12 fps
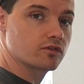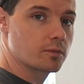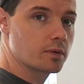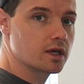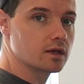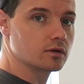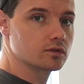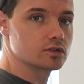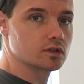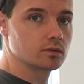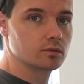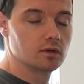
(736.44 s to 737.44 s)
off the bagel,
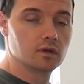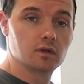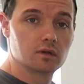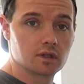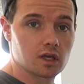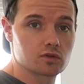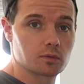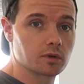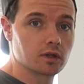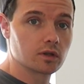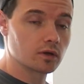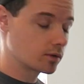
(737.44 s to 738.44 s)
so that's what I'm
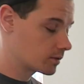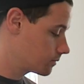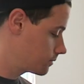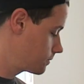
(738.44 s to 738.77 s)
going to do.